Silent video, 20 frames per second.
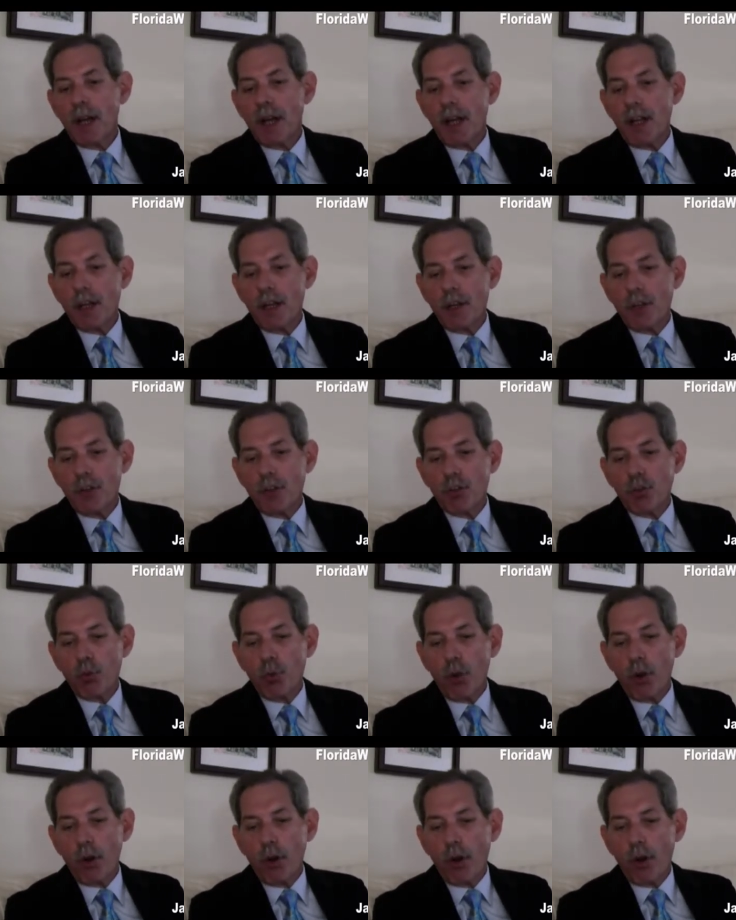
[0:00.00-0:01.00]
is
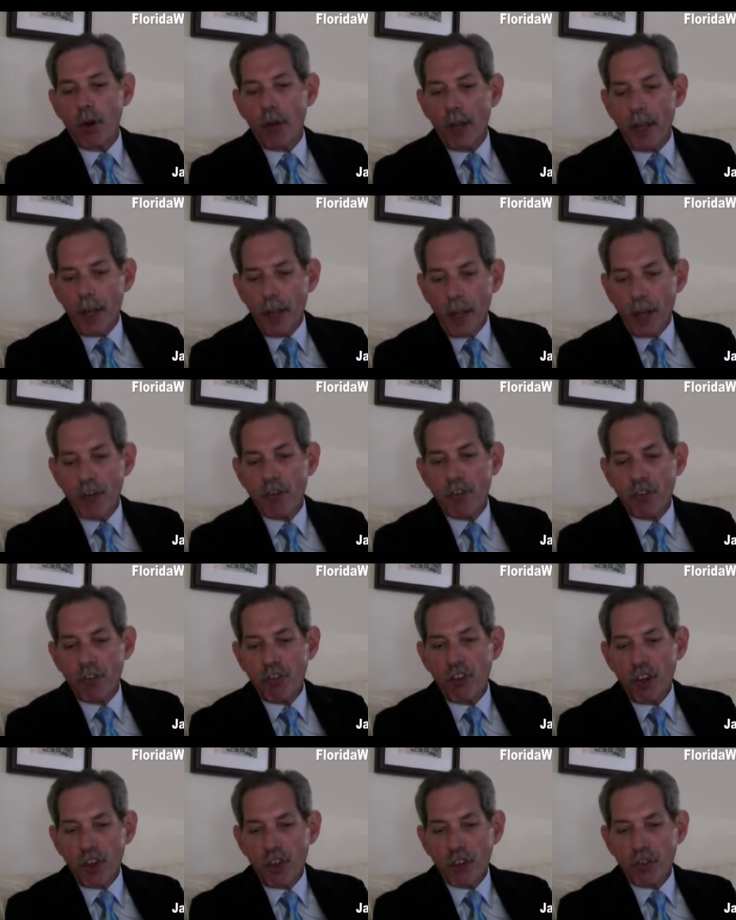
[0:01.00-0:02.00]
where hedge
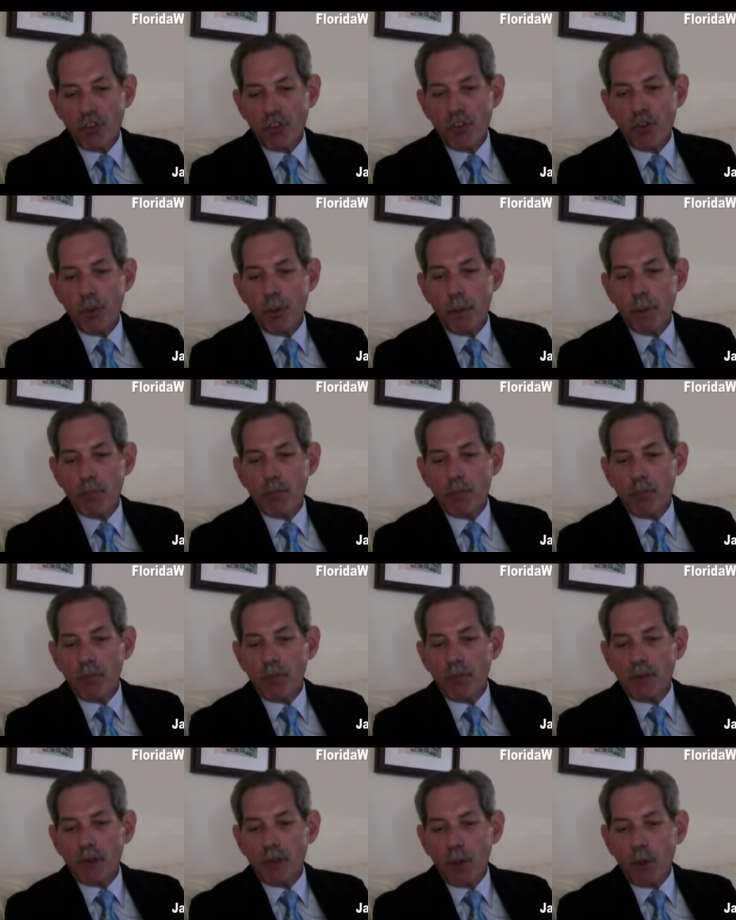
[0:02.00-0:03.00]
funds
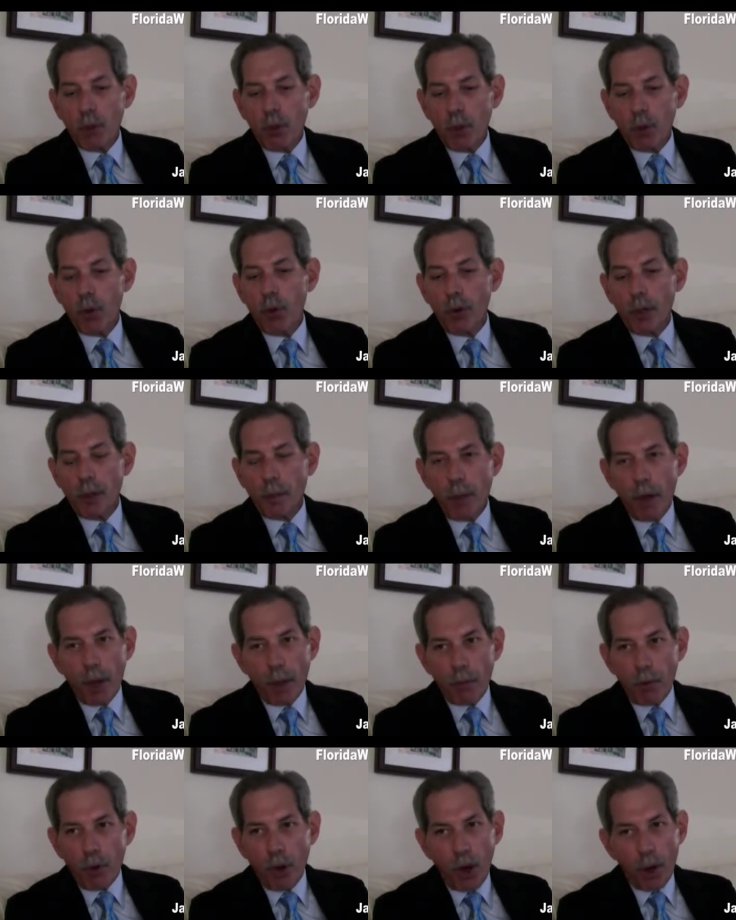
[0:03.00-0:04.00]
would only buy
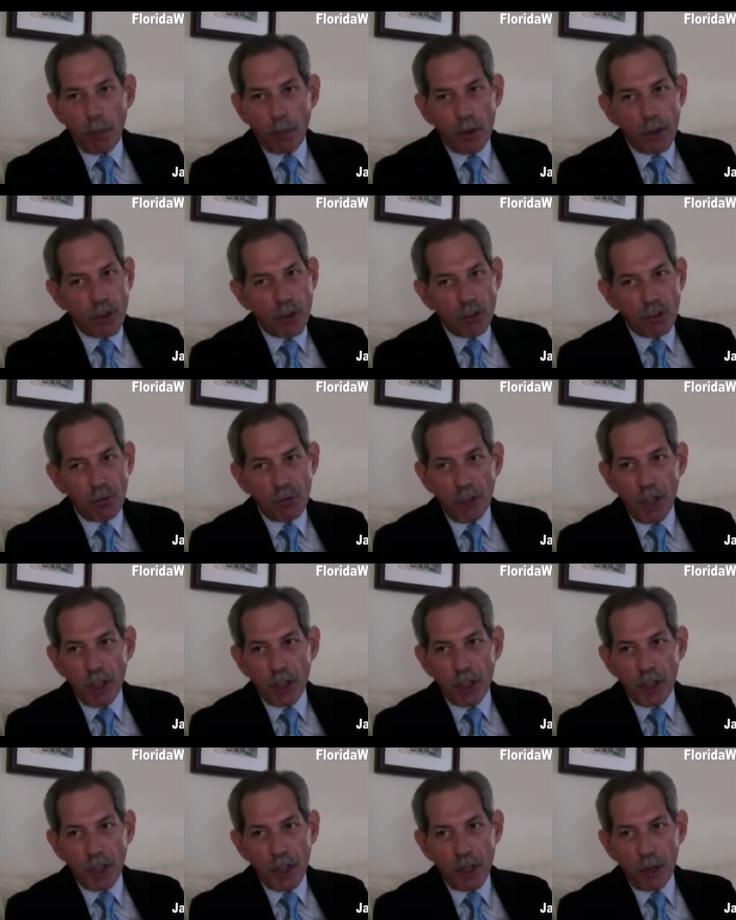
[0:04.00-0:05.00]
properties if they
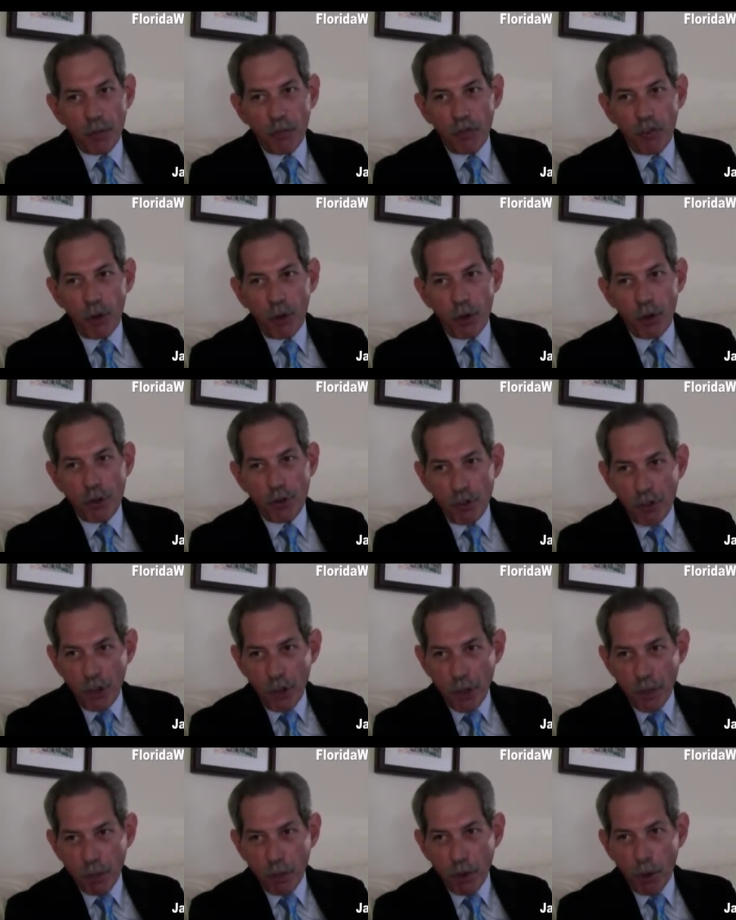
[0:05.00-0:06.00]
could get them very
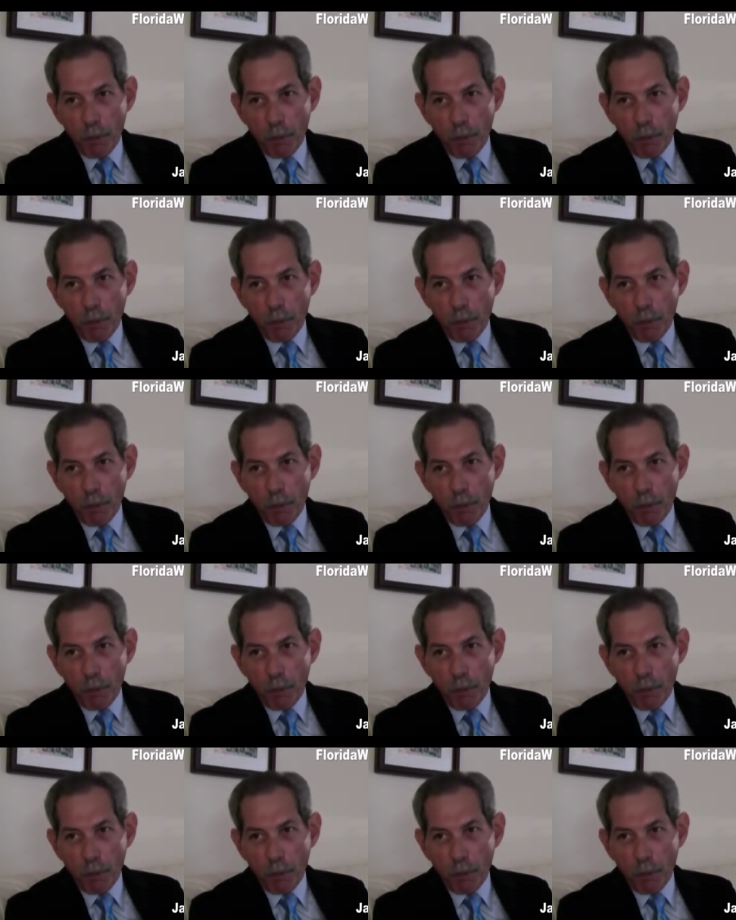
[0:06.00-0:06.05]
cheap.